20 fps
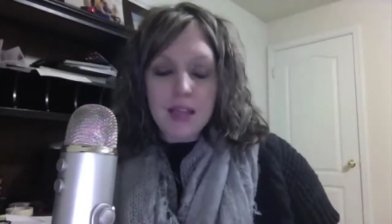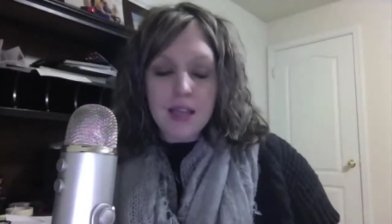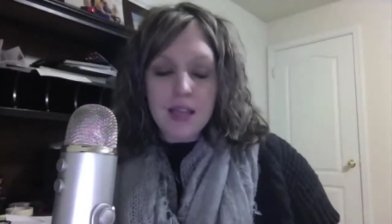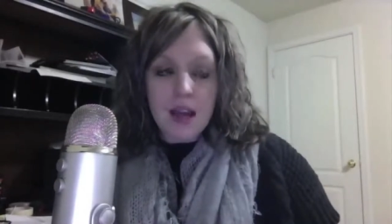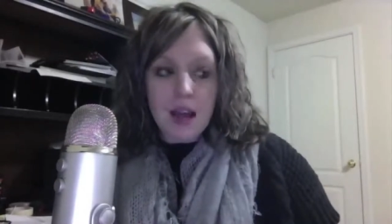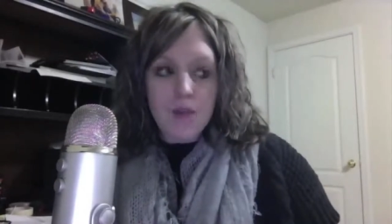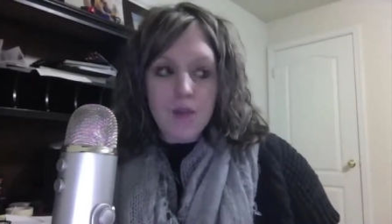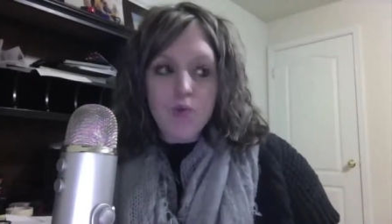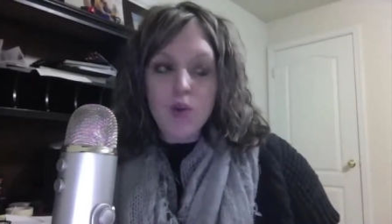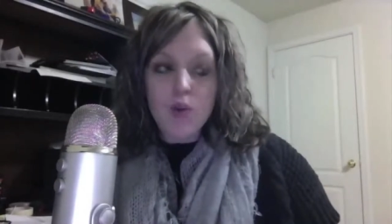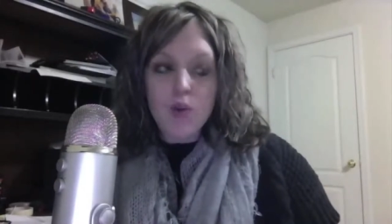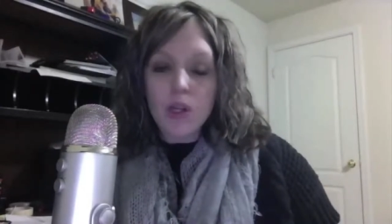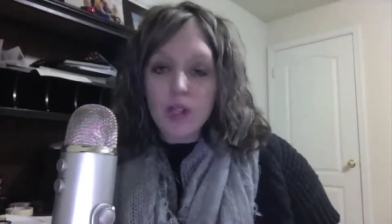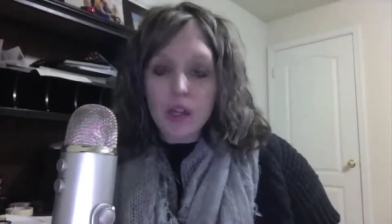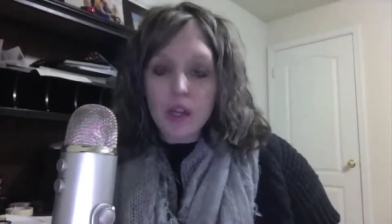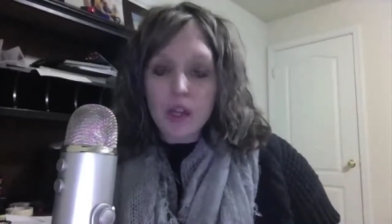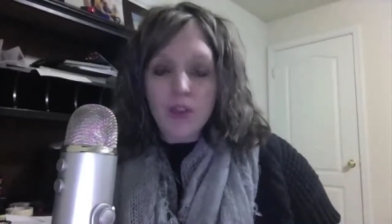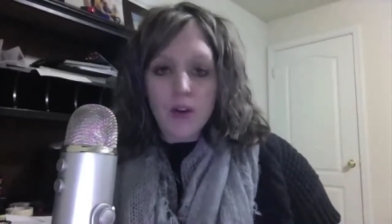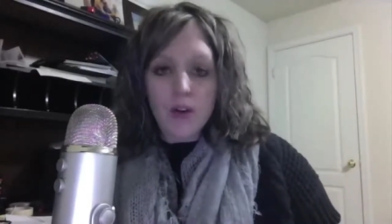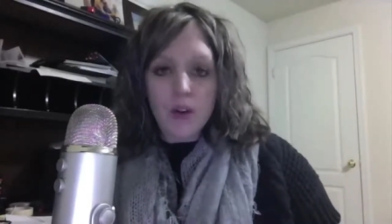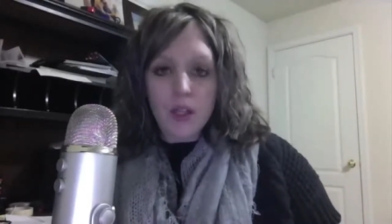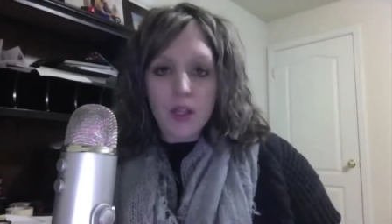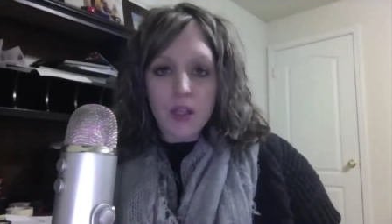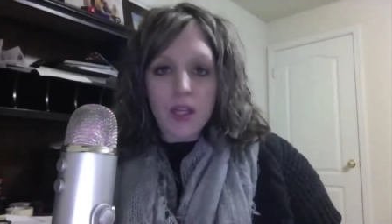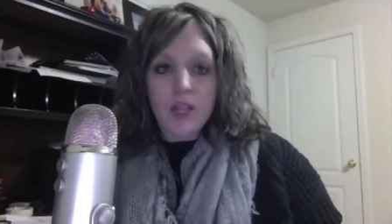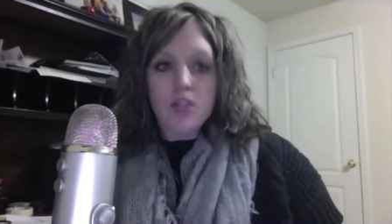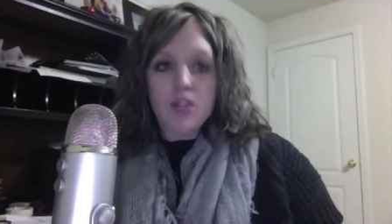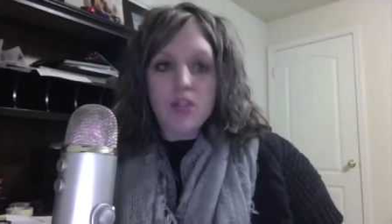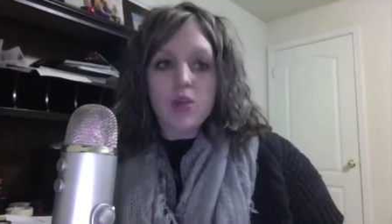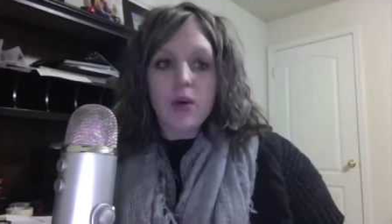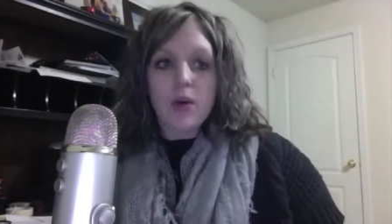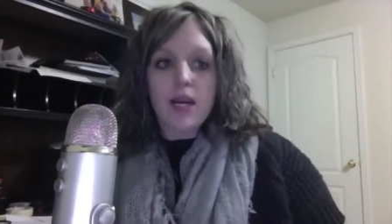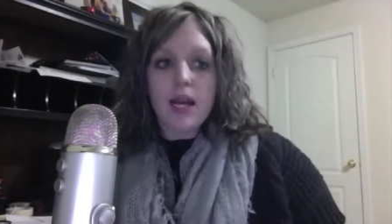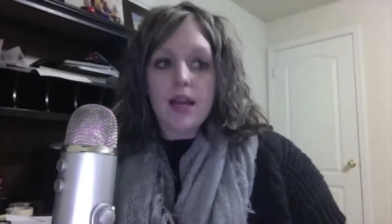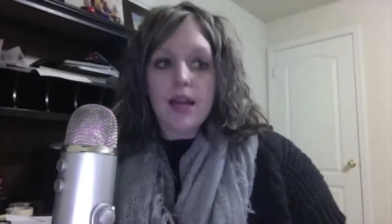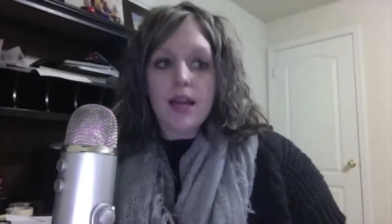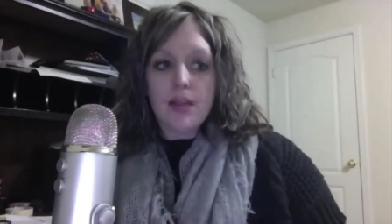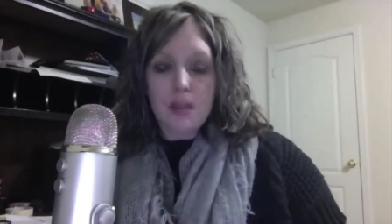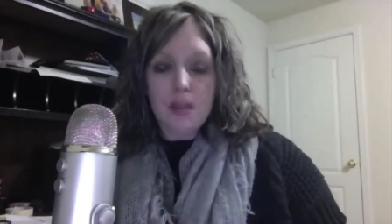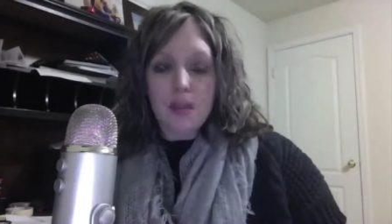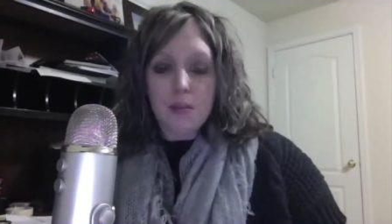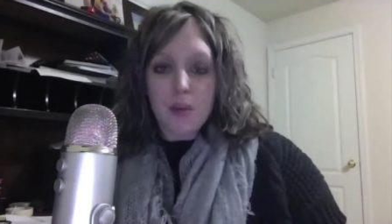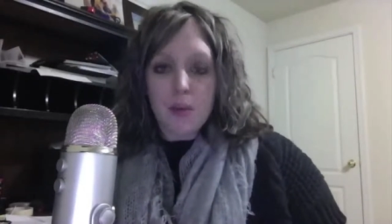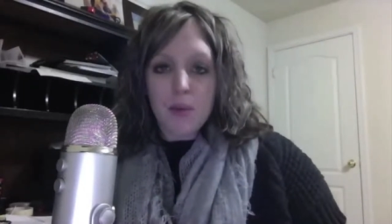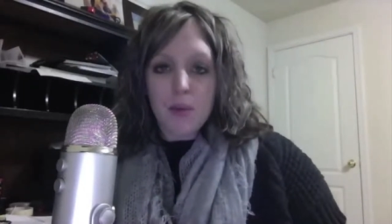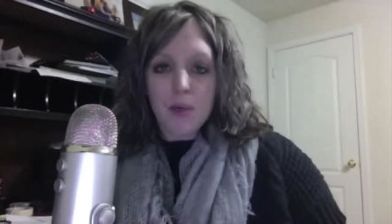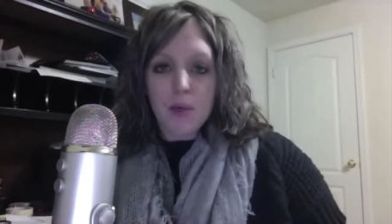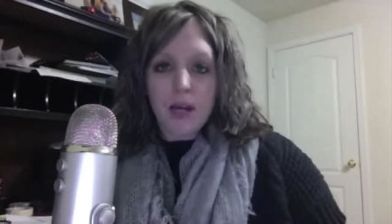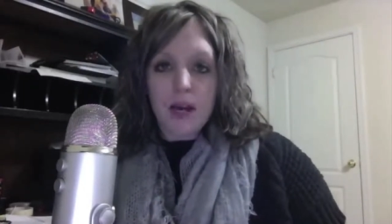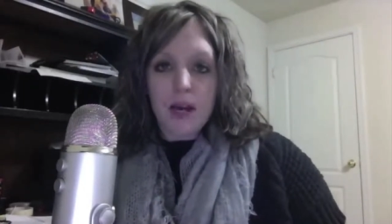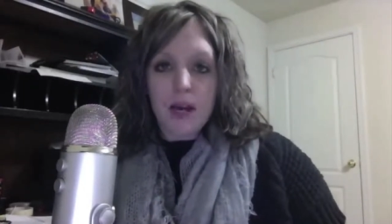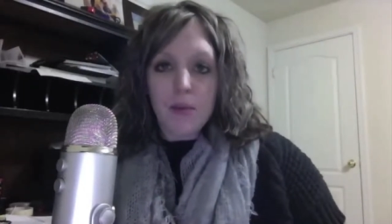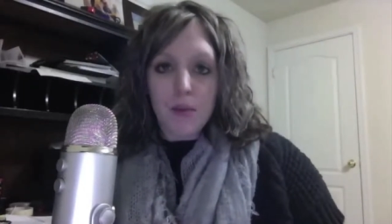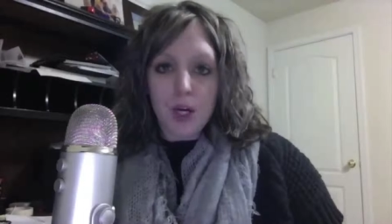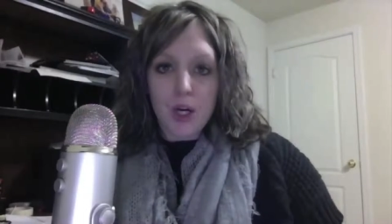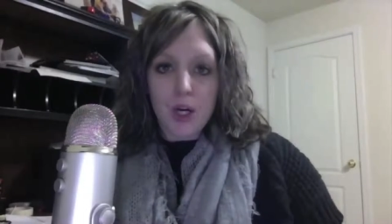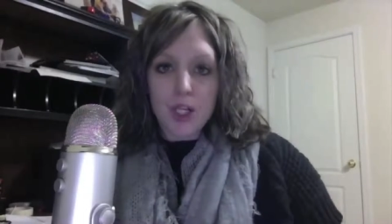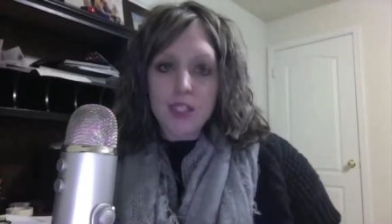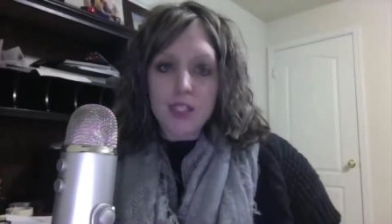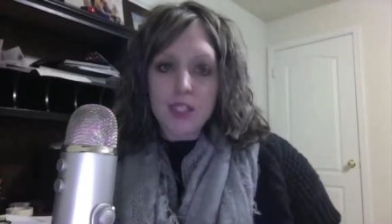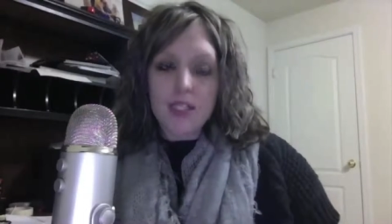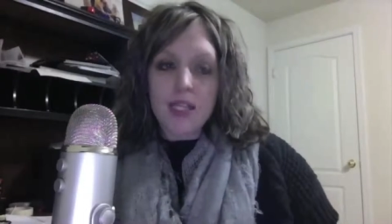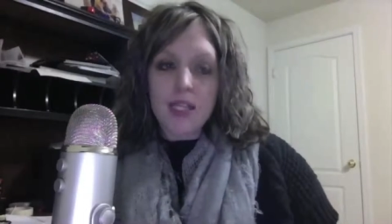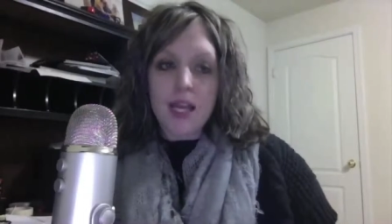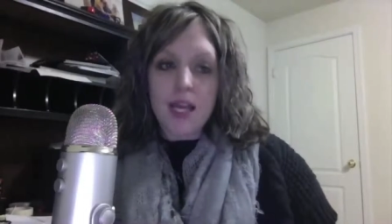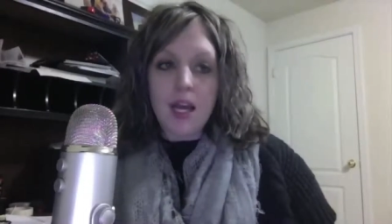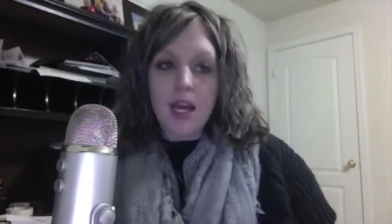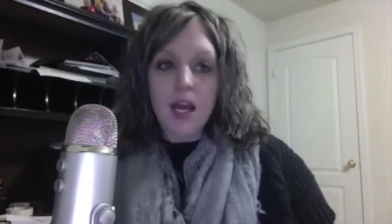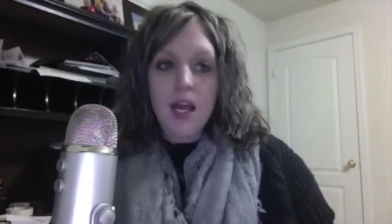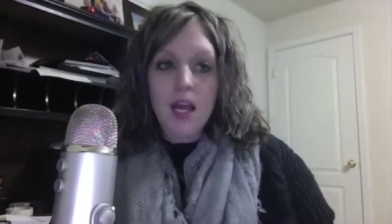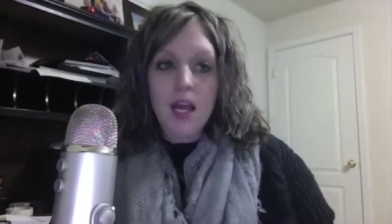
Uh, I really thoroughly enjoyed it. Then the bubble kind of burst. And